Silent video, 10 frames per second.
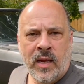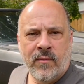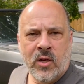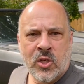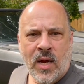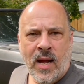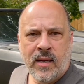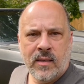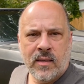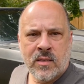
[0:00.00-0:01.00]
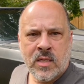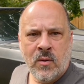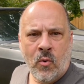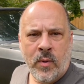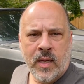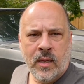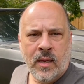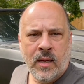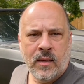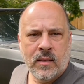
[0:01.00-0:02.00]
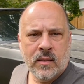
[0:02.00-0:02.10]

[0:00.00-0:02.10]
give it a shot and see what we can get,